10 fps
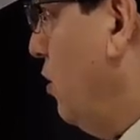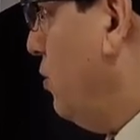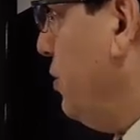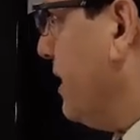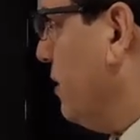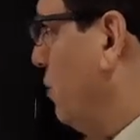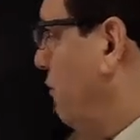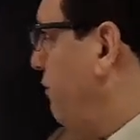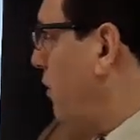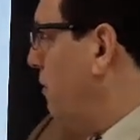Or you can
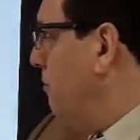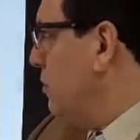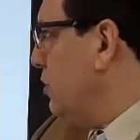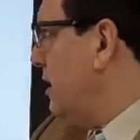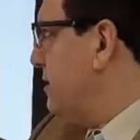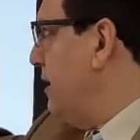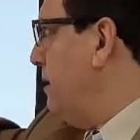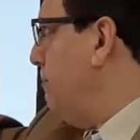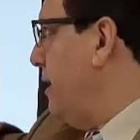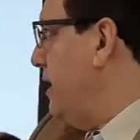go from contralateral
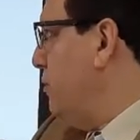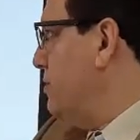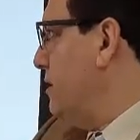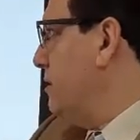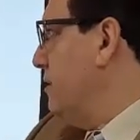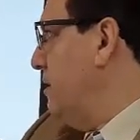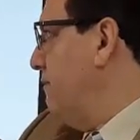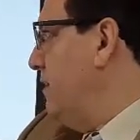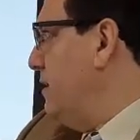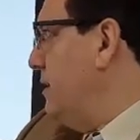limb by using
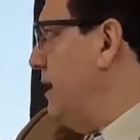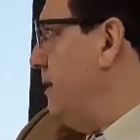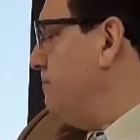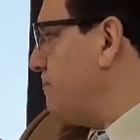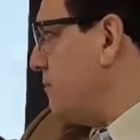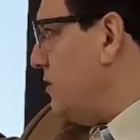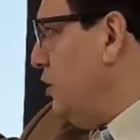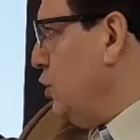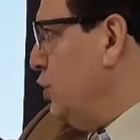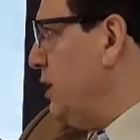the
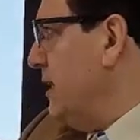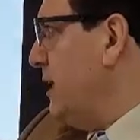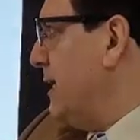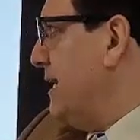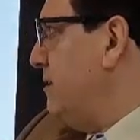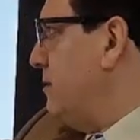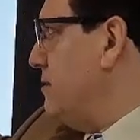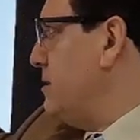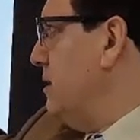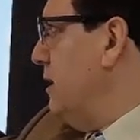contralateral
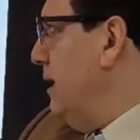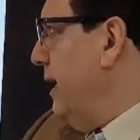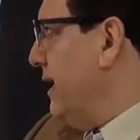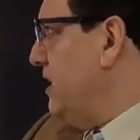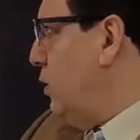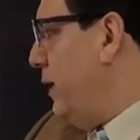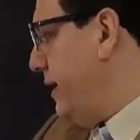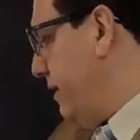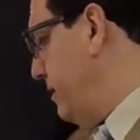catheters and get the wire